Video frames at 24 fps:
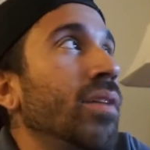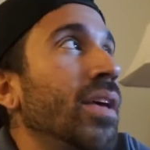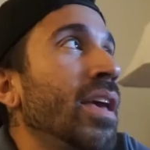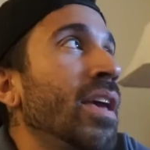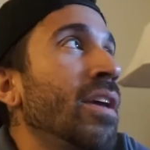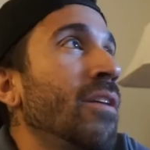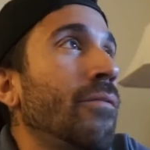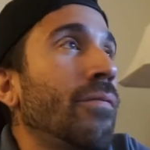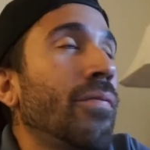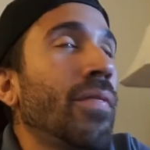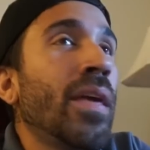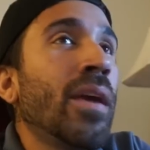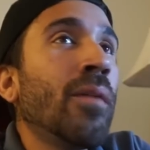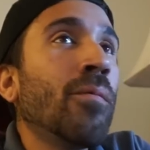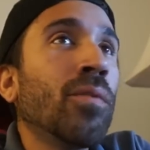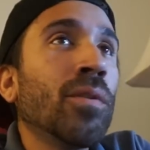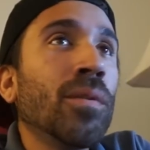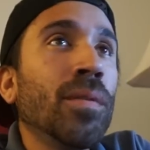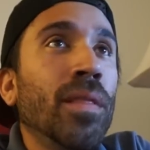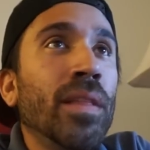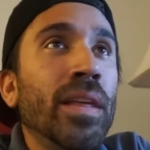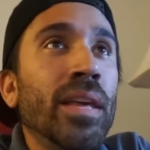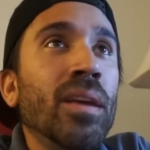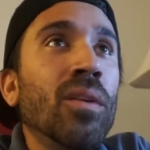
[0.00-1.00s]
if they were
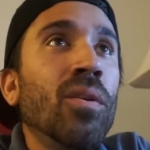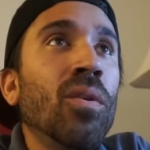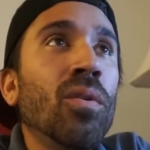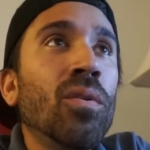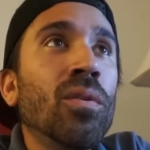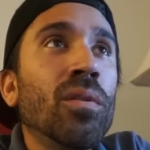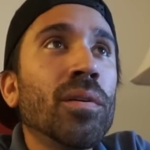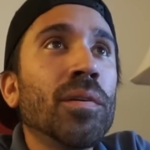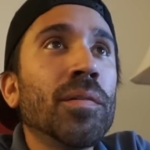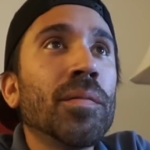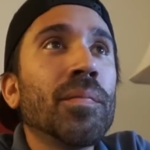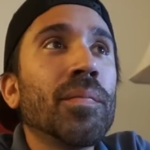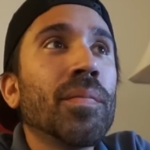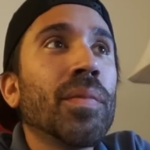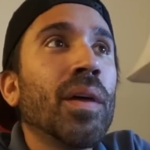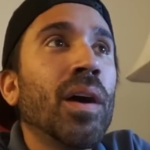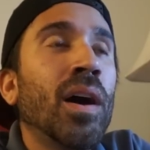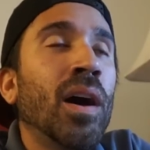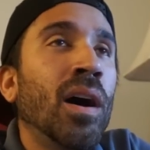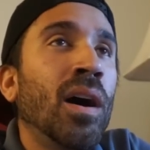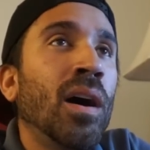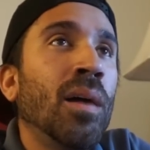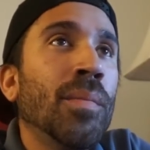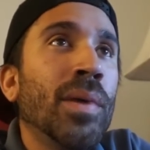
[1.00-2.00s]
legal,
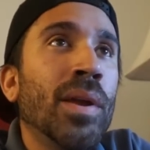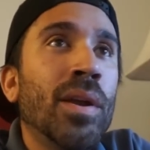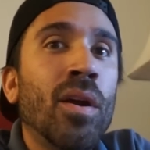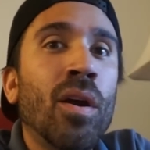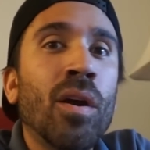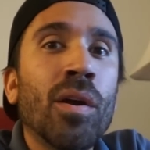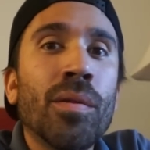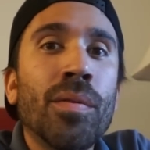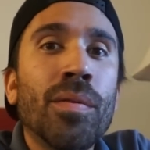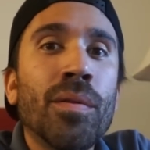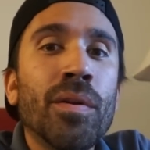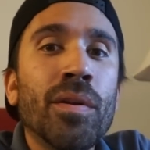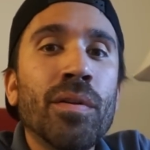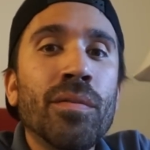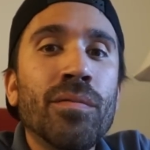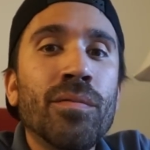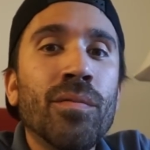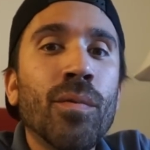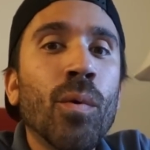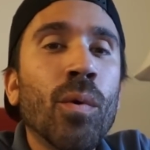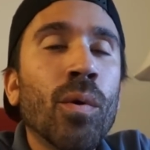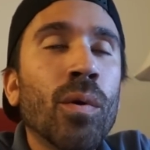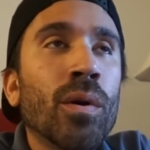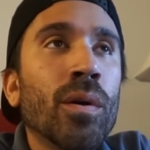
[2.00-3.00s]
an
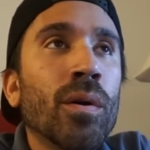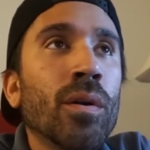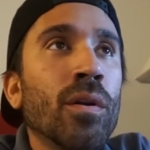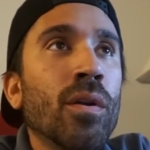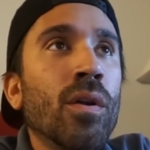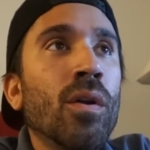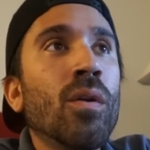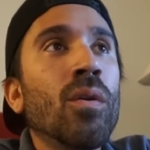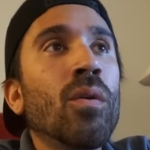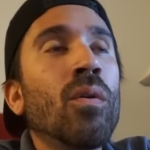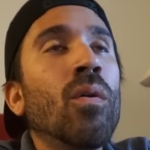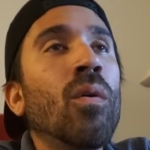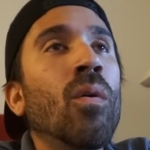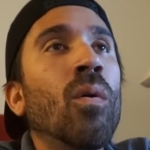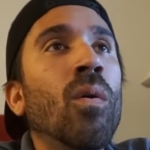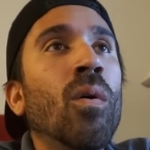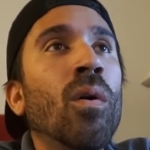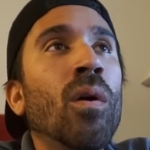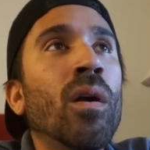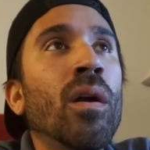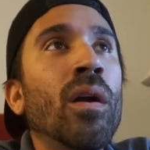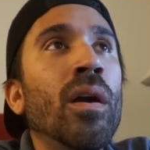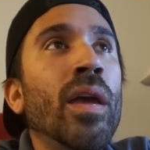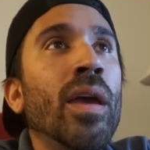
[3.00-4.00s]
R34
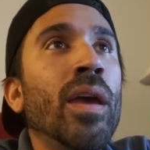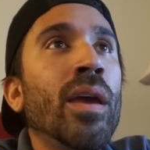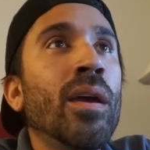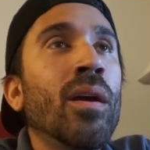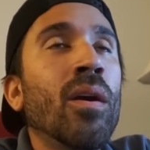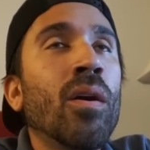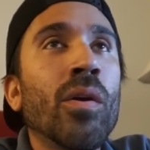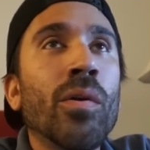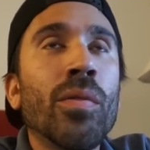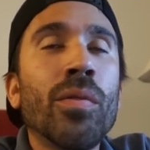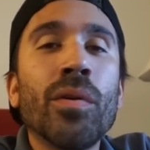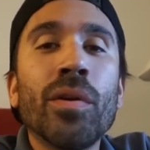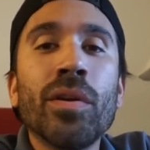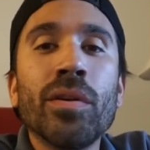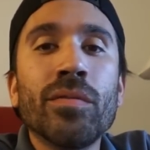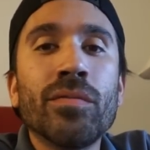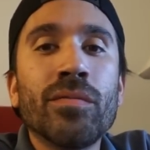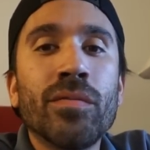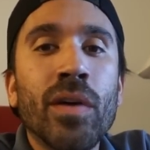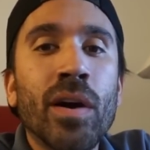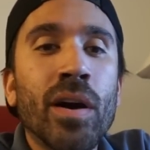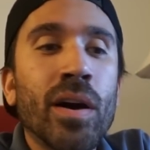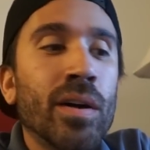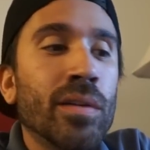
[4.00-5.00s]
or a
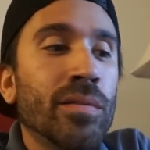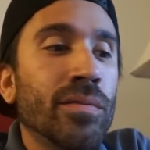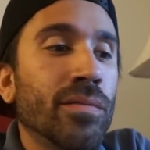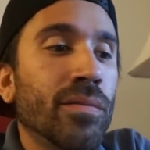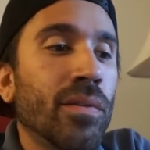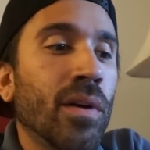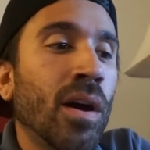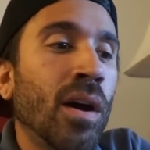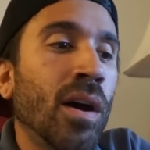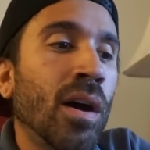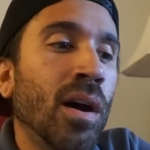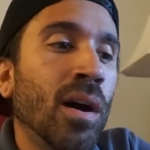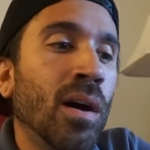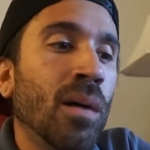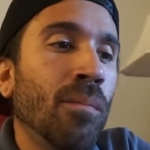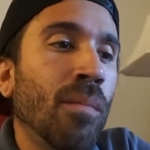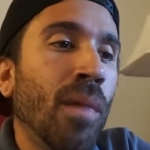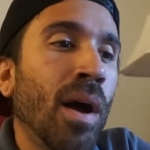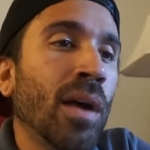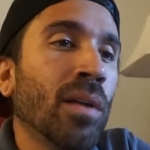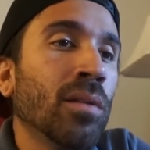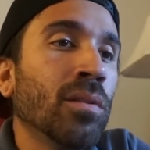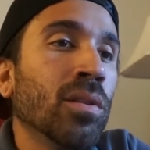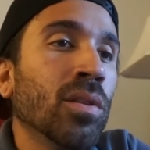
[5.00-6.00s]
R35.
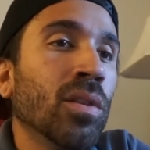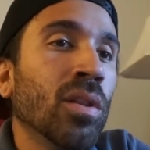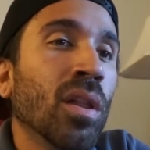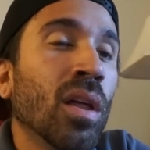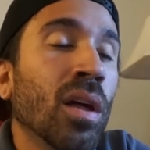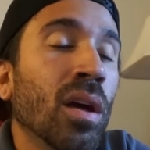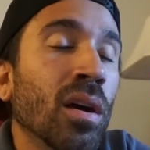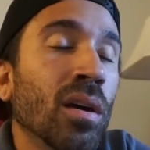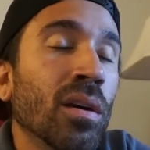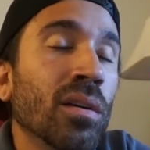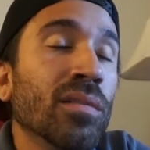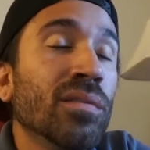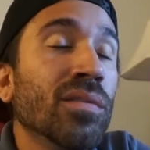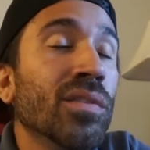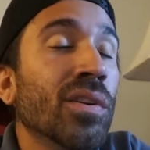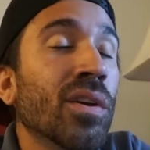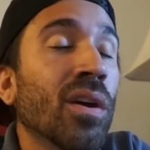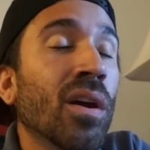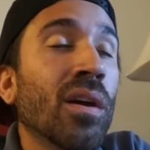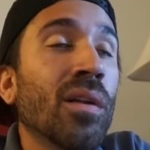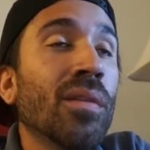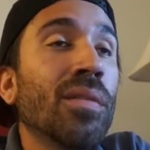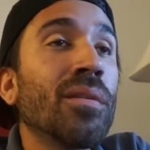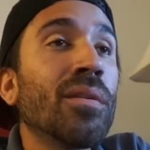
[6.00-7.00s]
I love the
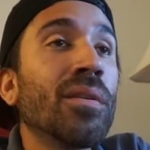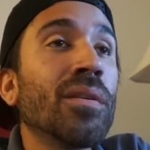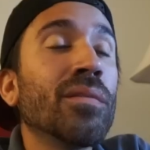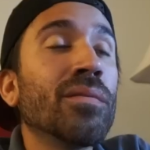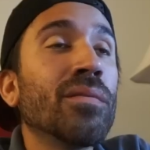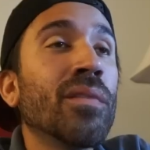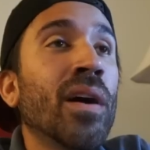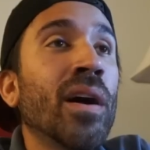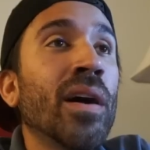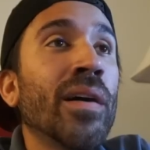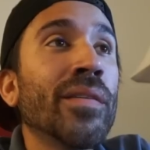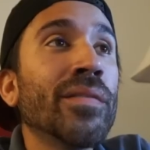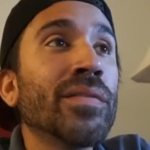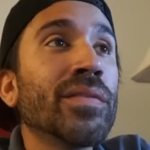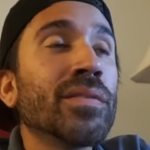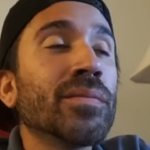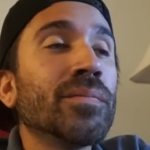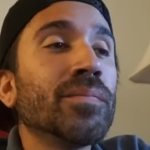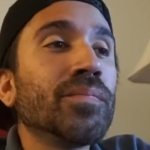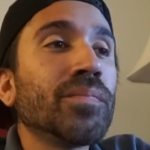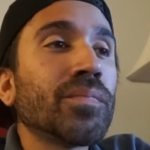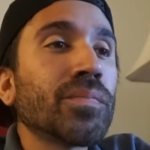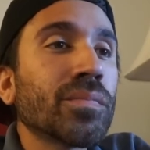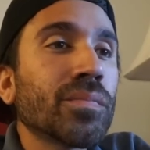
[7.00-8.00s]
R35s
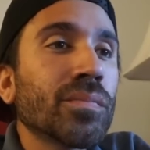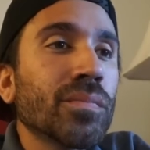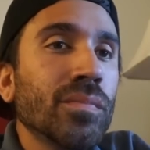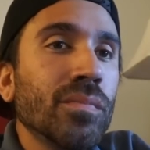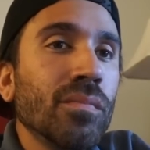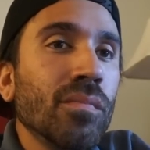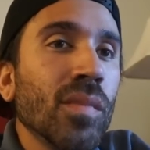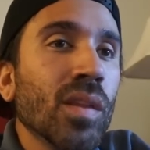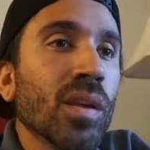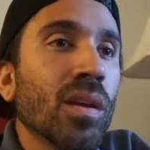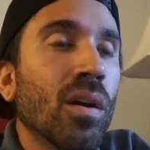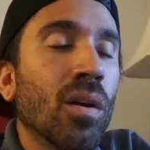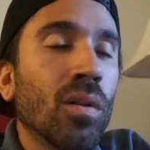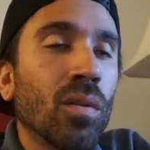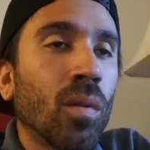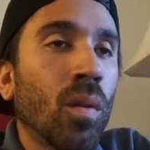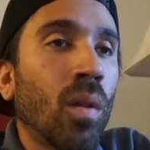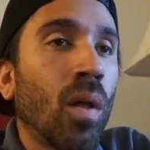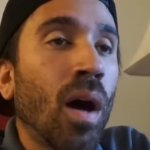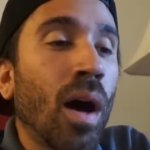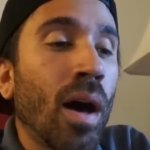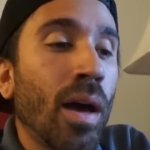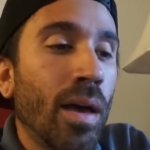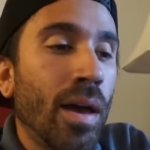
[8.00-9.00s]
a
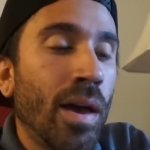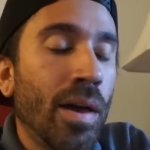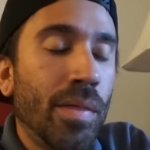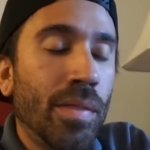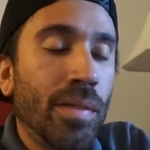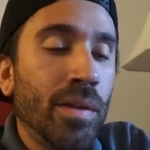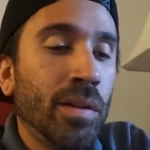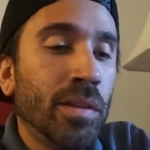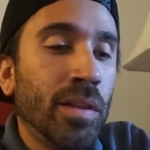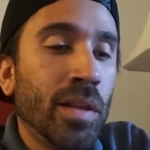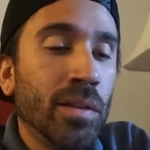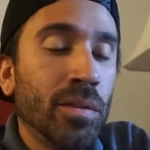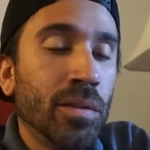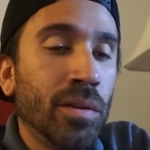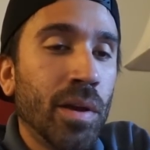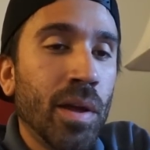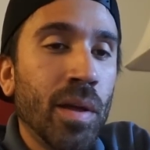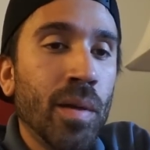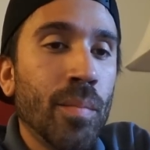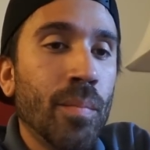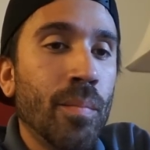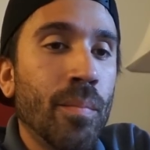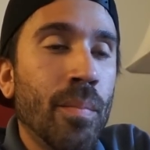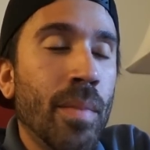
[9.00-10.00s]
lot. I think they look
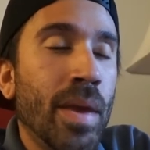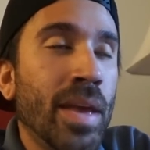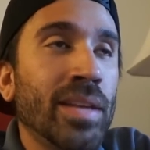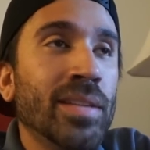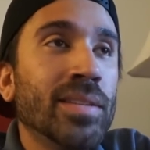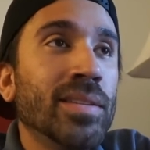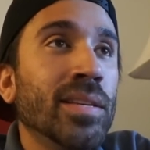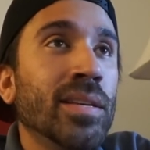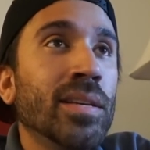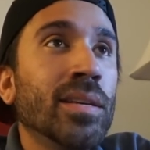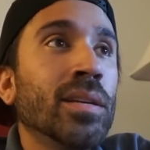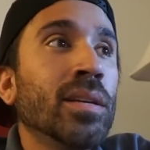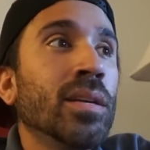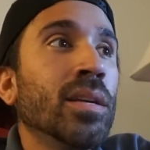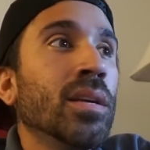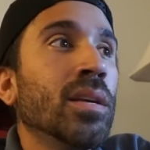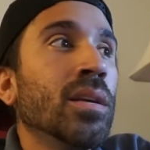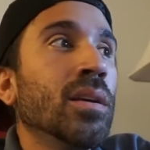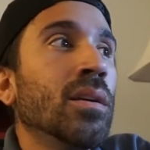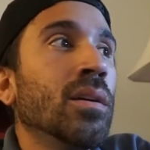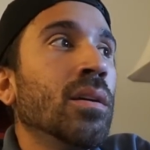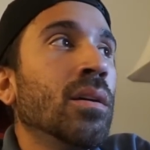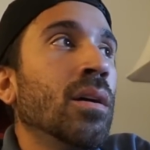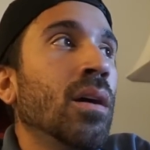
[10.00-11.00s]
amazing
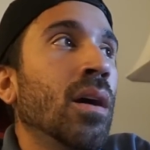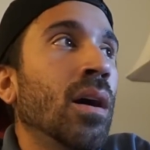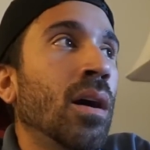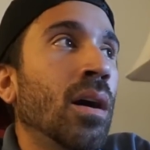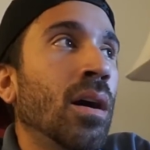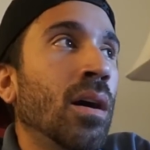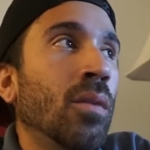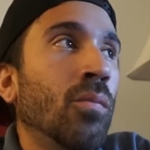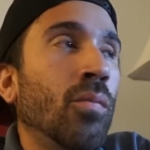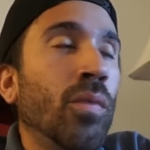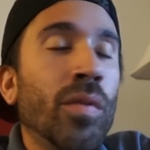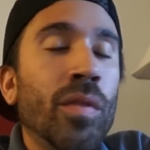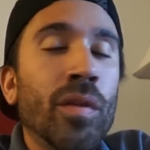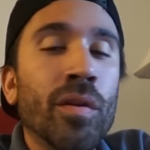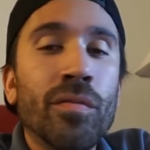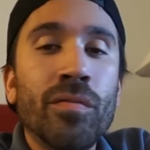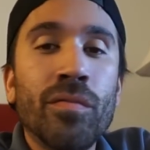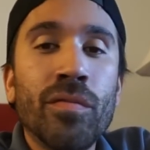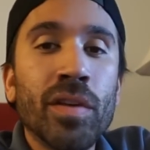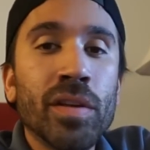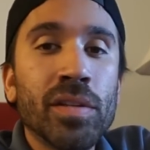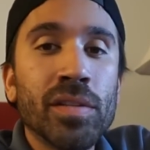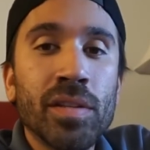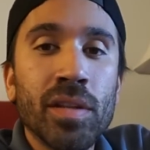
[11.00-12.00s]
when they're
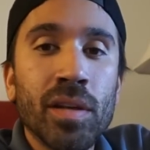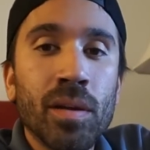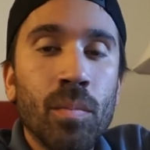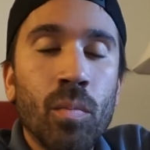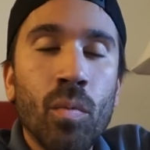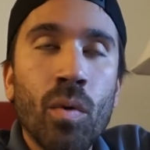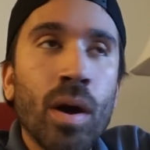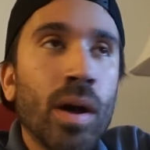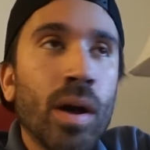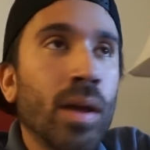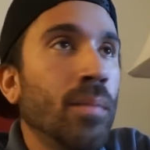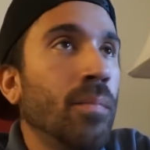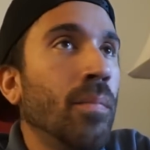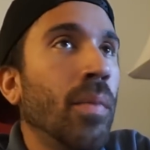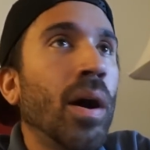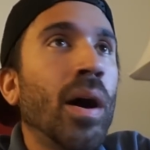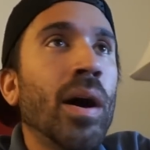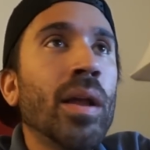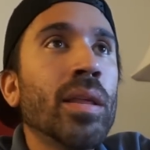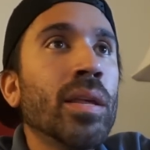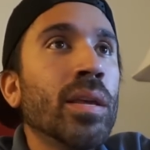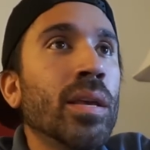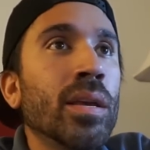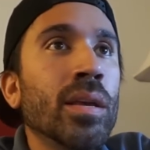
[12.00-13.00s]
fixed up,
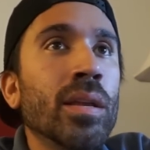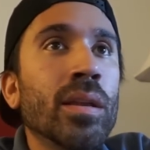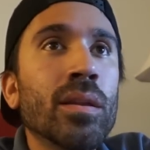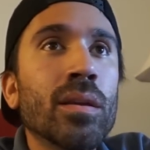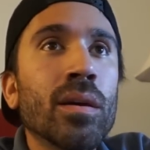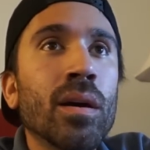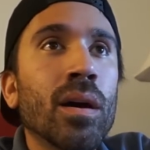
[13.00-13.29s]
wide-bodied,